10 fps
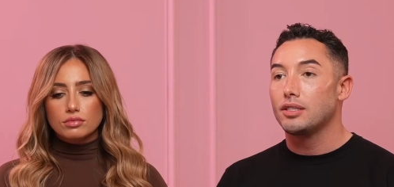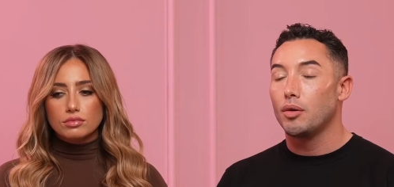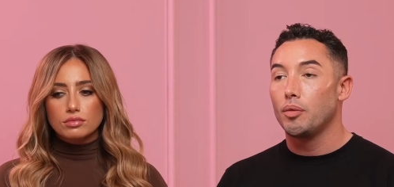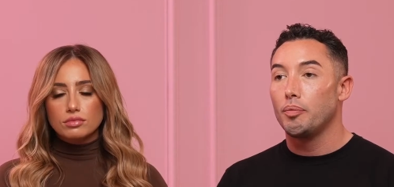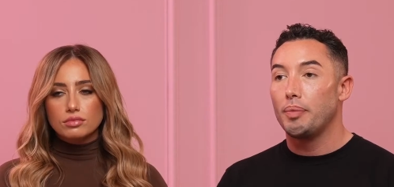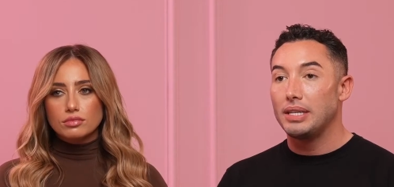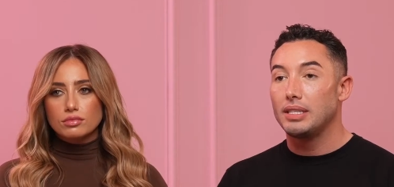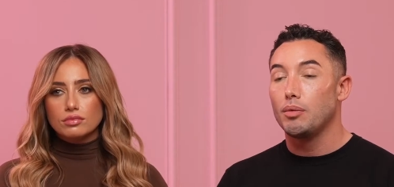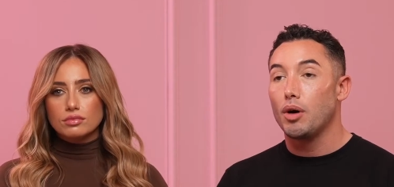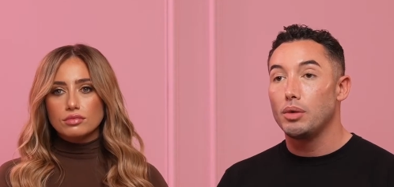Speaker 1: so
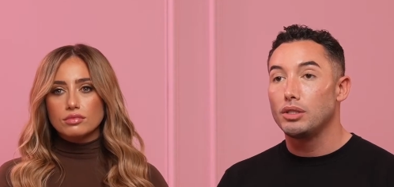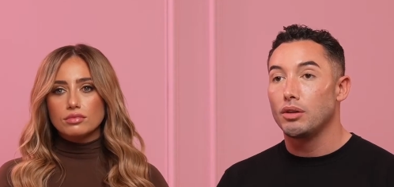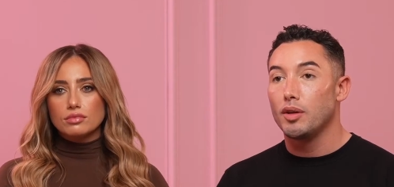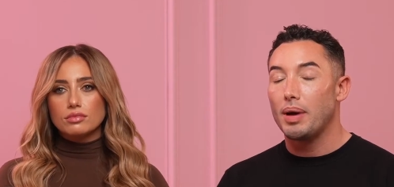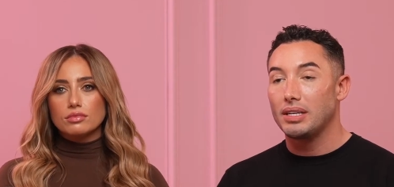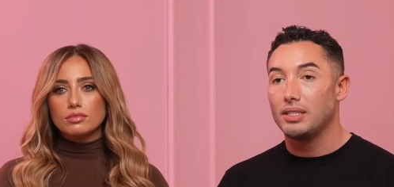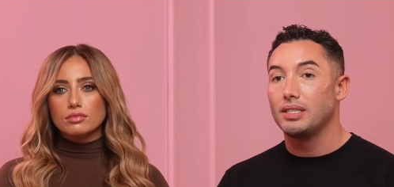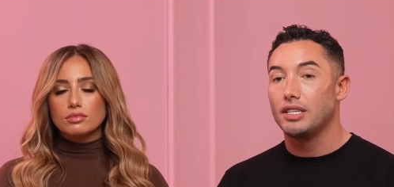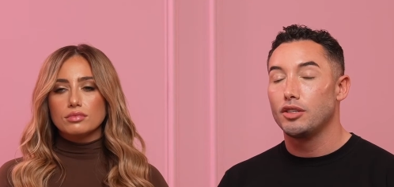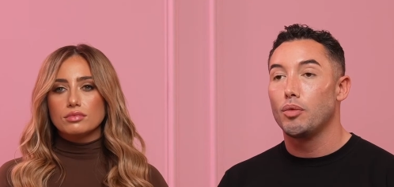basically, what we done, the best
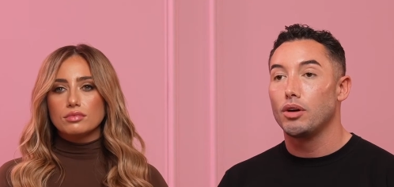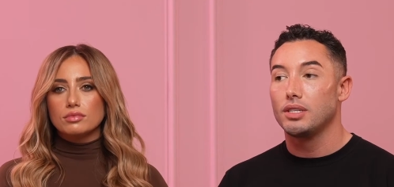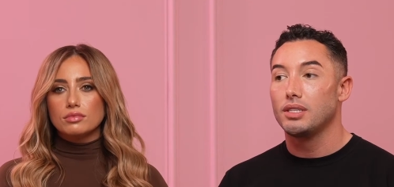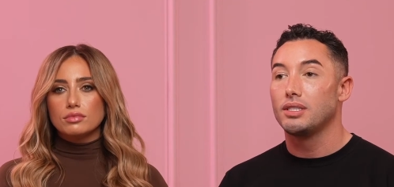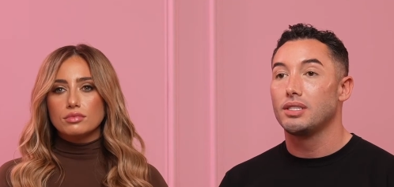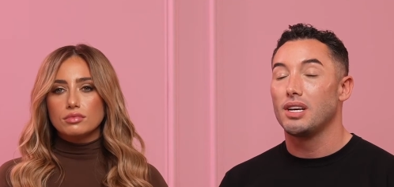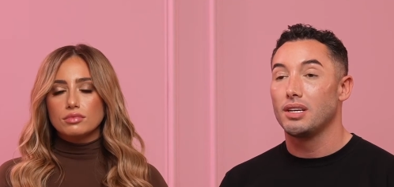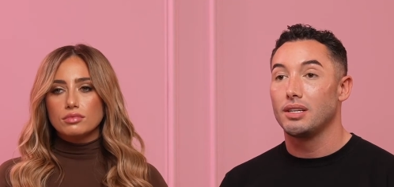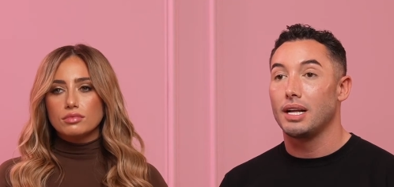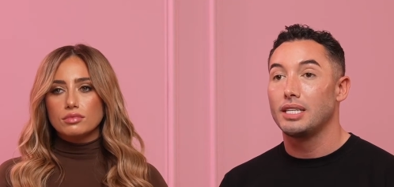decision was is
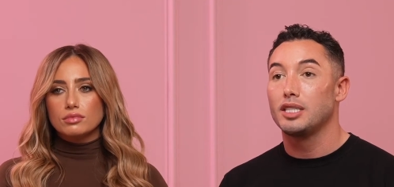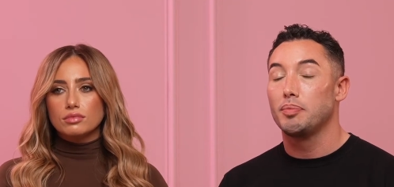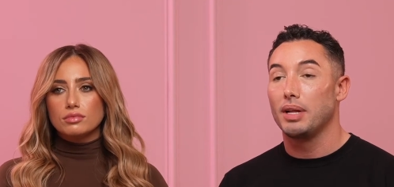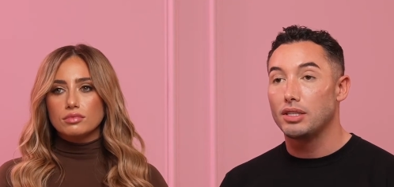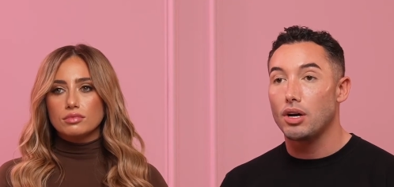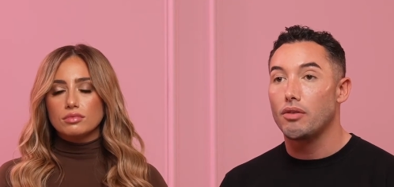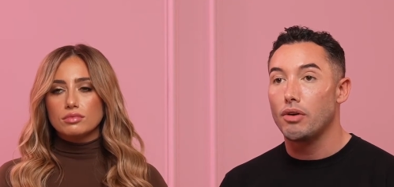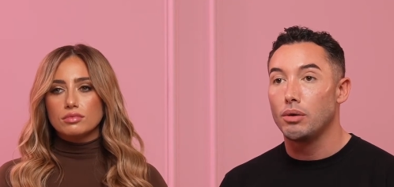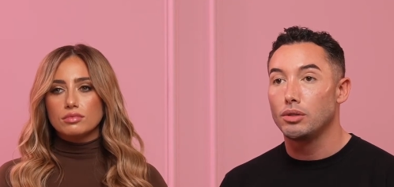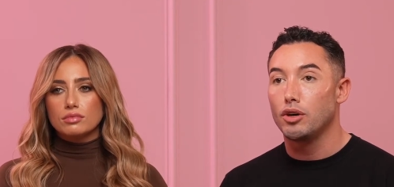to like split our
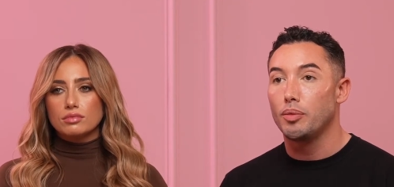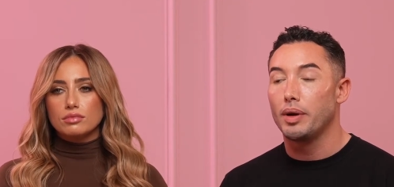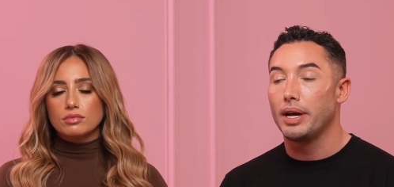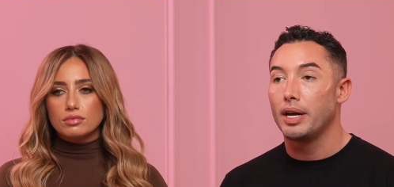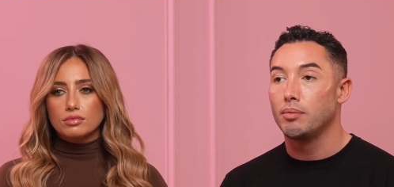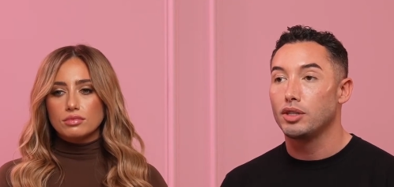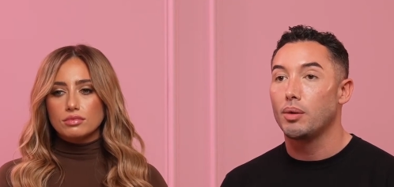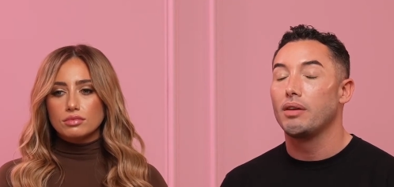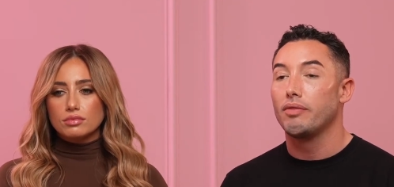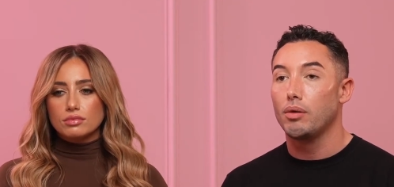roles up. Um,
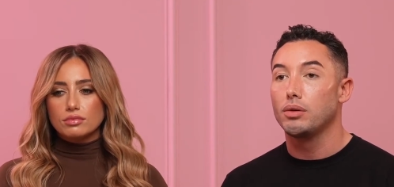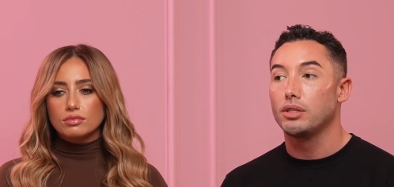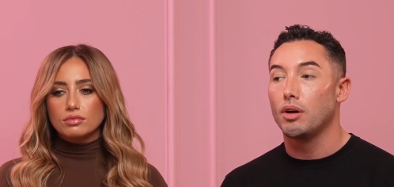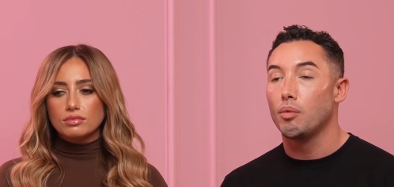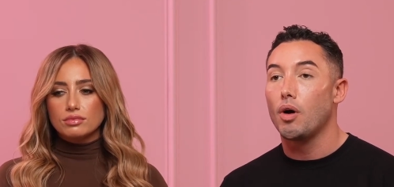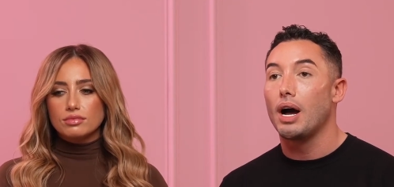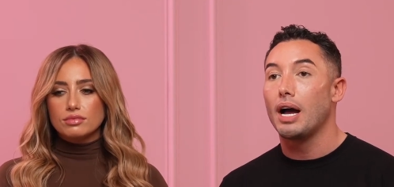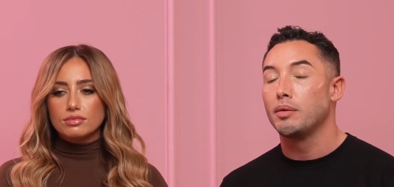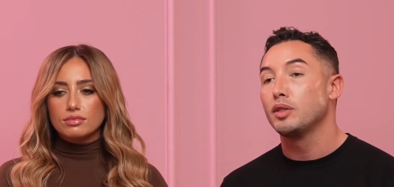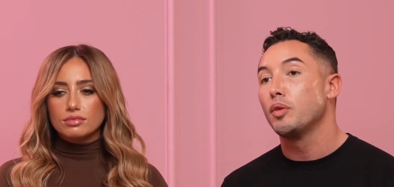so I focused on what
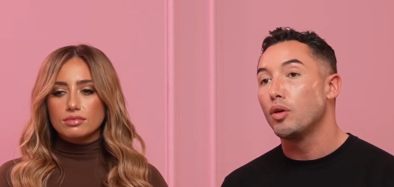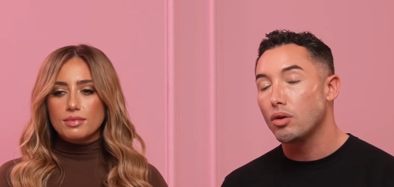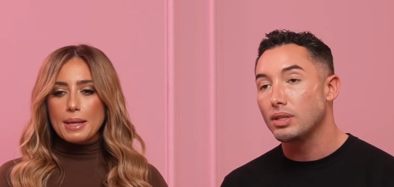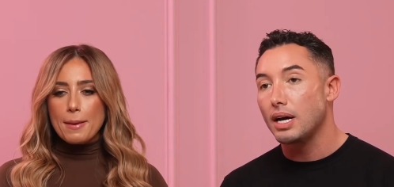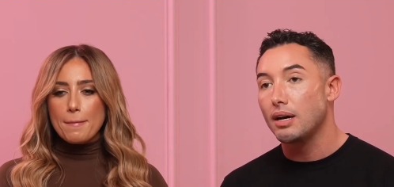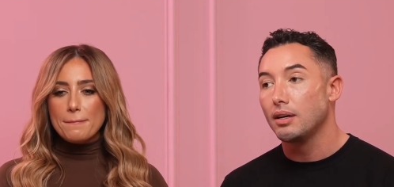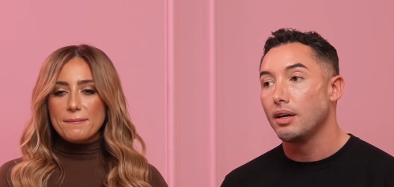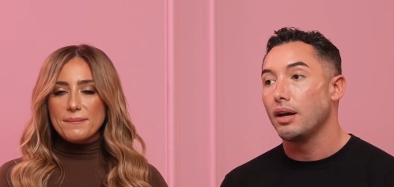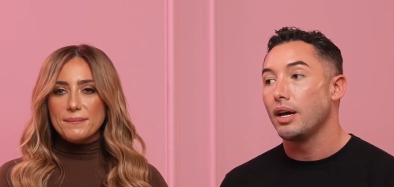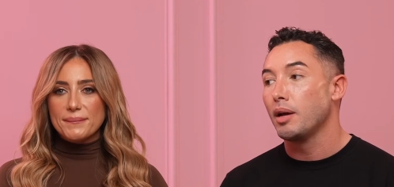I was more good at,
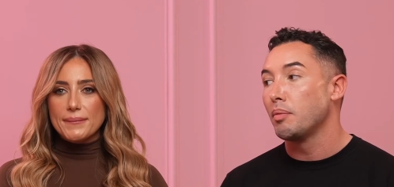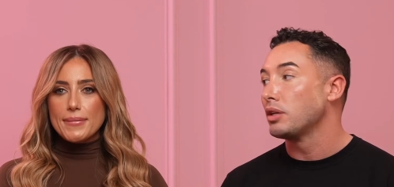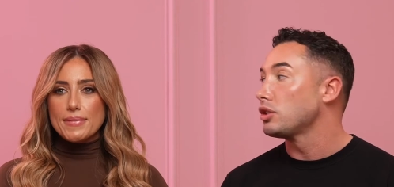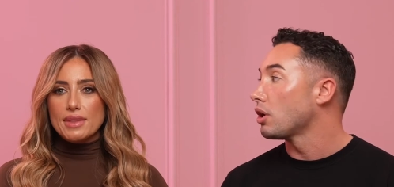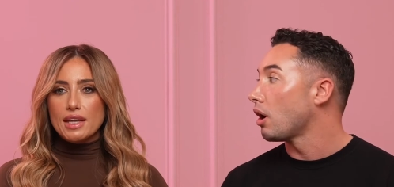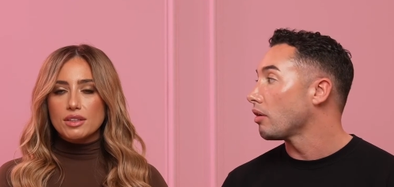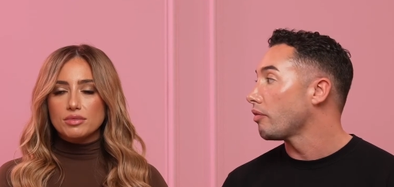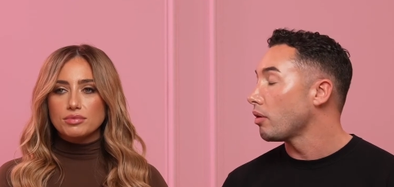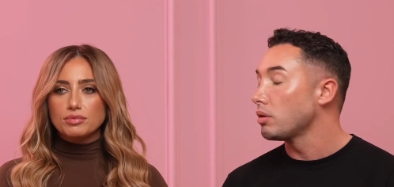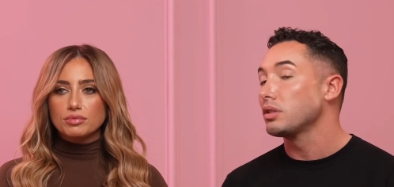um, and Charlotte
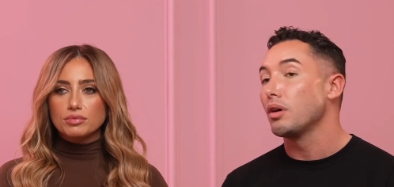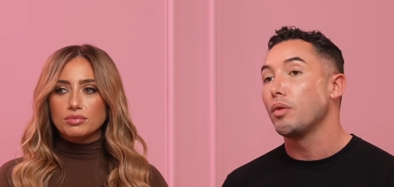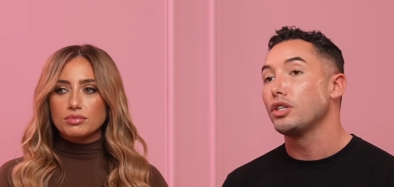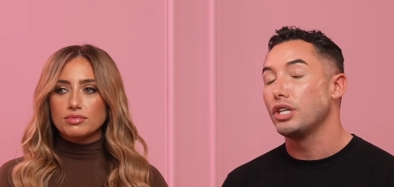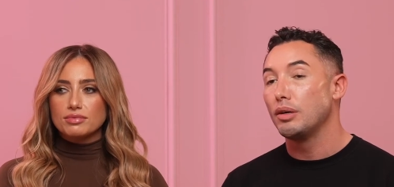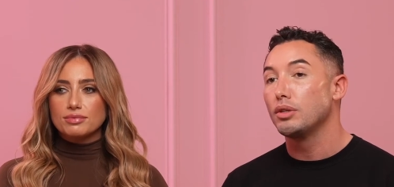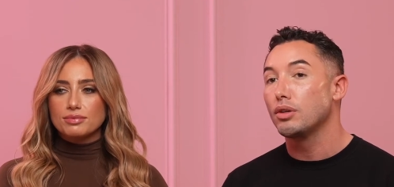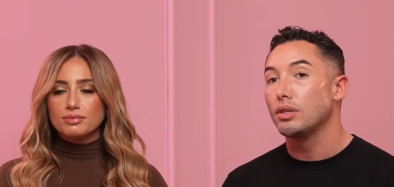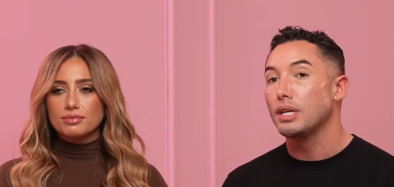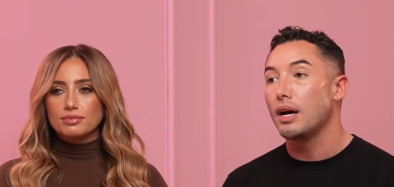focused on what she was
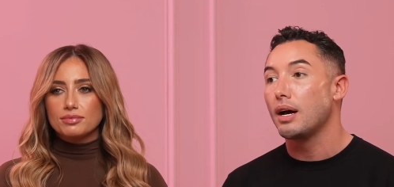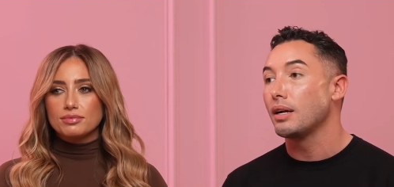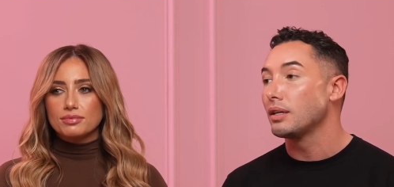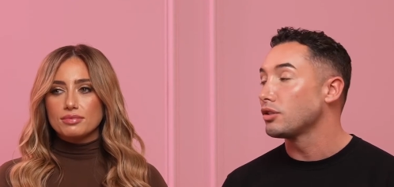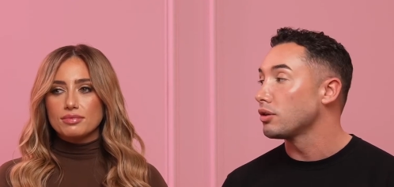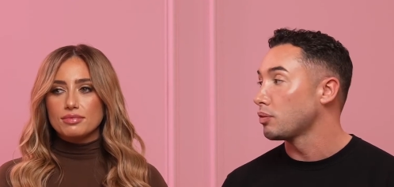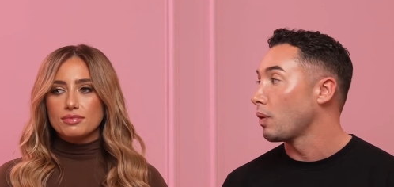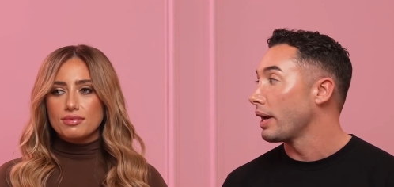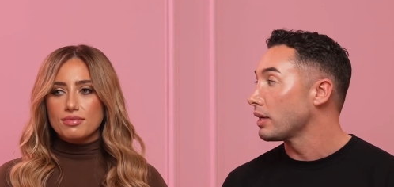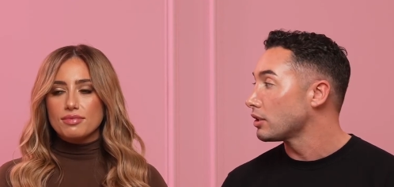good at, and it just
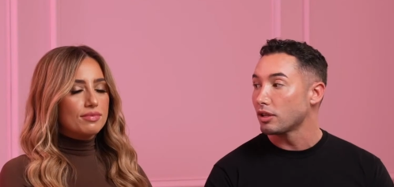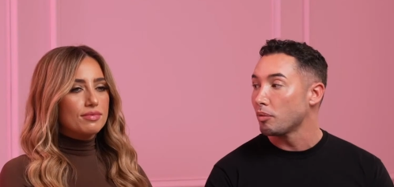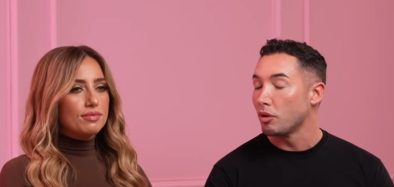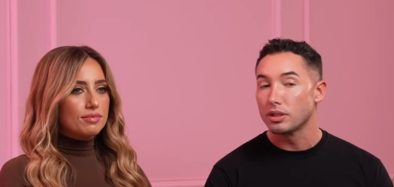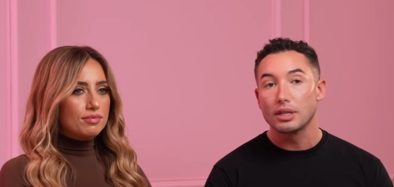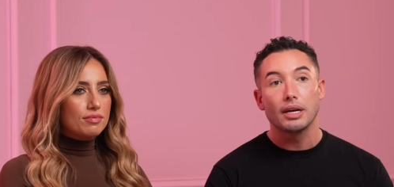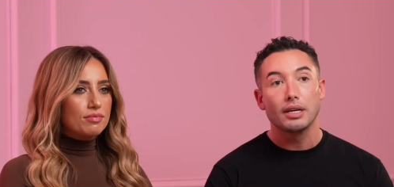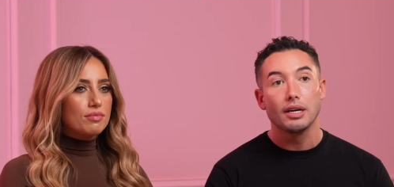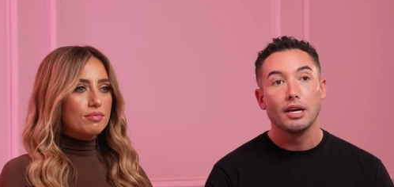worked so much. Like